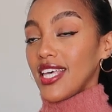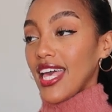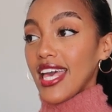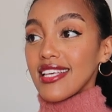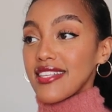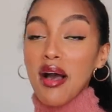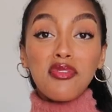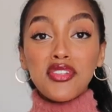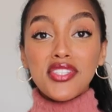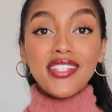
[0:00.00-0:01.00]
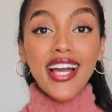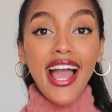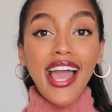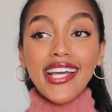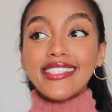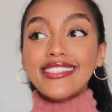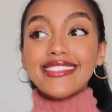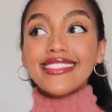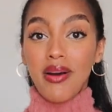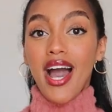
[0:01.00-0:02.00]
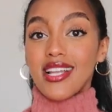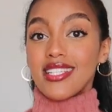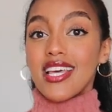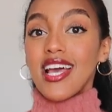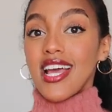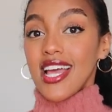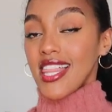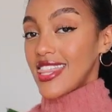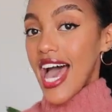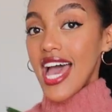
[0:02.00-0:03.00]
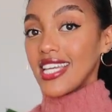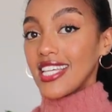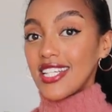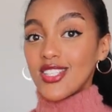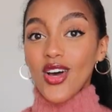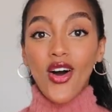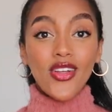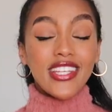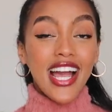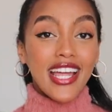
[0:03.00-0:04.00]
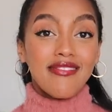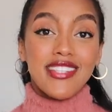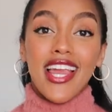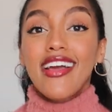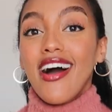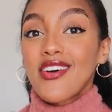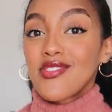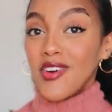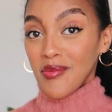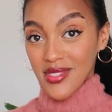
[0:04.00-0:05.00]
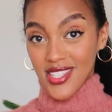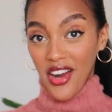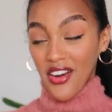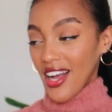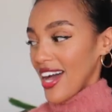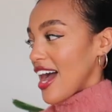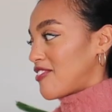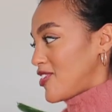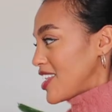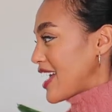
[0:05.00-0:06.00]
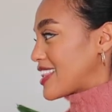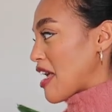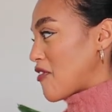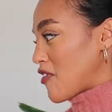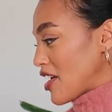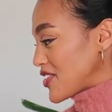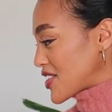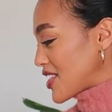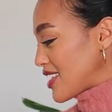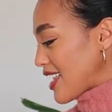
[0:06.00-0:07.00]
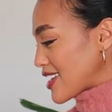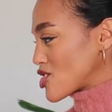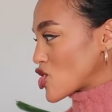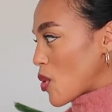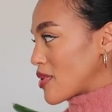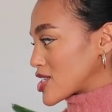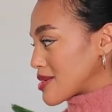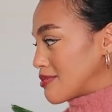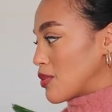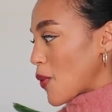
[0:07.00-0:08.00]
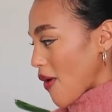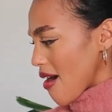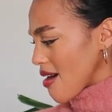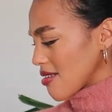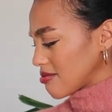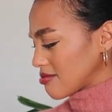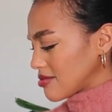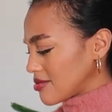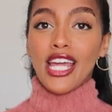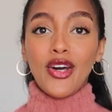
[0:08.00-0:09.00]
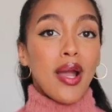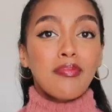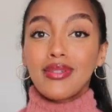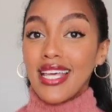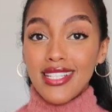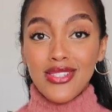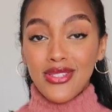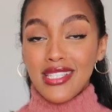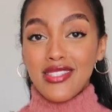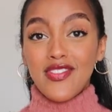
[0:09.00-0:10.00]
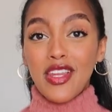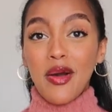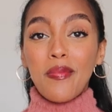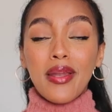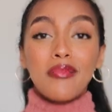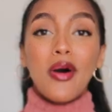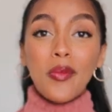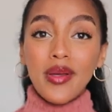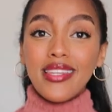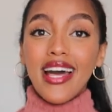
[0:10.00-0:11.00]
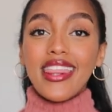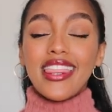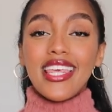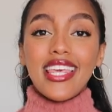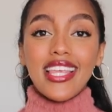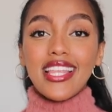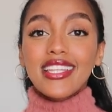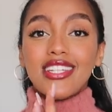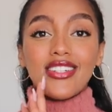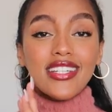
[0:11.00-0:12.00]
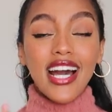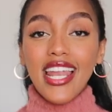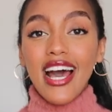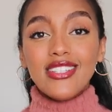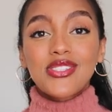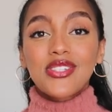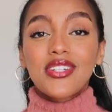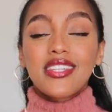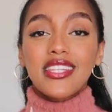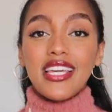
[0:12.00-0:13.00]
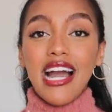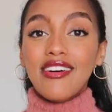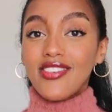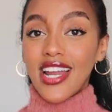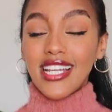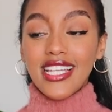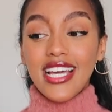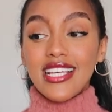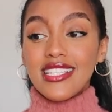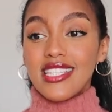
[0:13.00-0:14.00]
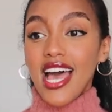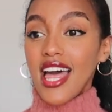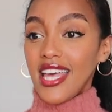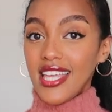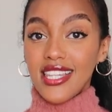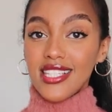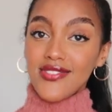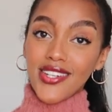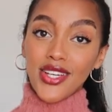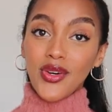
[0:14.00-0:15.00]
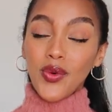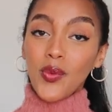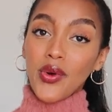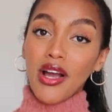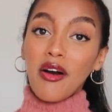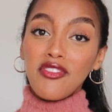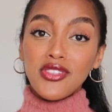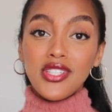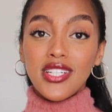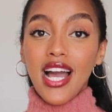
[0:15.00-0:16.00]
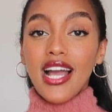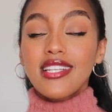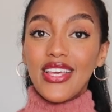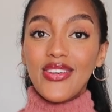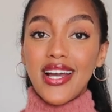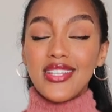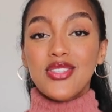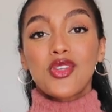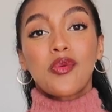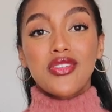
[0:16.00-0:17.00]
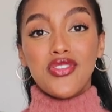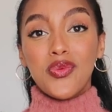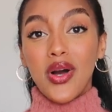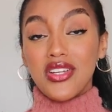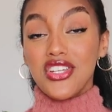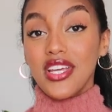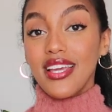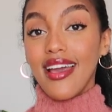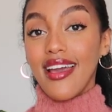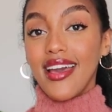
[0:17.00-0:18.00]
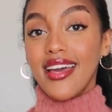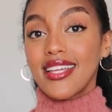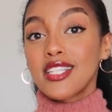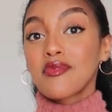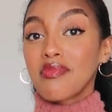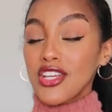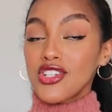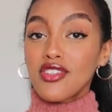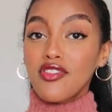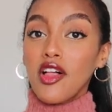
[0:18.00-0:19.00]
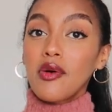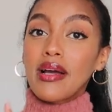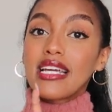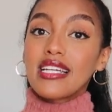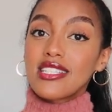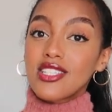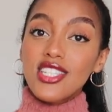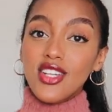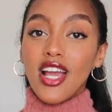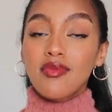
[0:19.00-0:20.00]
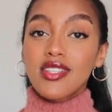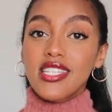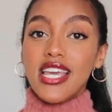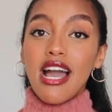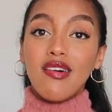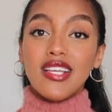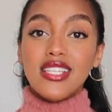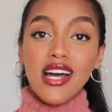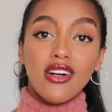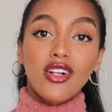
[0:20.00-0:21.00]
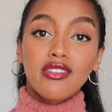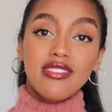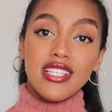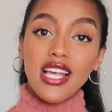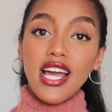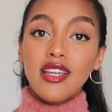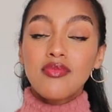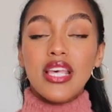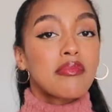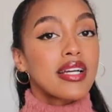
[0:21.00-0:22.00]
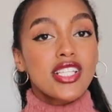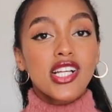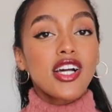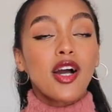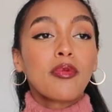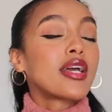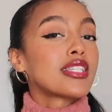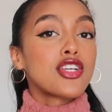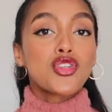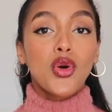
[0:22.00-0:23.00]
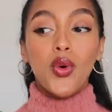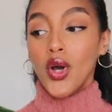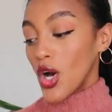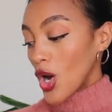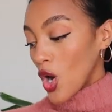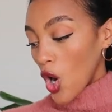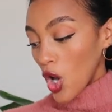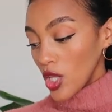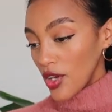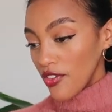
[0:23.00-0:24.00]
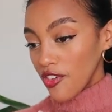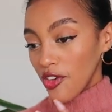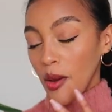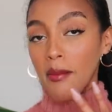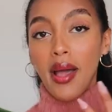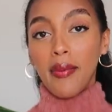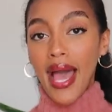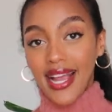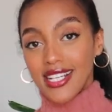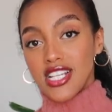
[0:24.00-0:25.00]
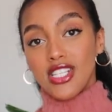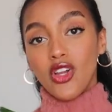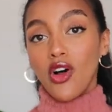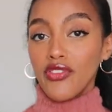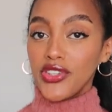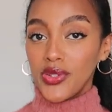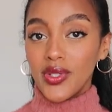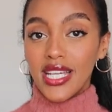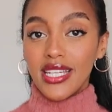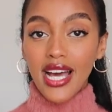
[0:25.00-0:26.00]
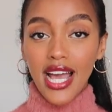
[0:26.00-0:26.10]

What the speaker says: is helpful to you guys. But that is all the items that I got from Zara. I feel like they felt like so much more. I know I blazed through this video, but I'm hoping that the little cutouts or the outfit ideas in this video were helpful to you guys. Thank you guys so much for watching, and make sure to follow my Instagram to see how I style all of these items, and my TikTok because I show all of my packages and all the new in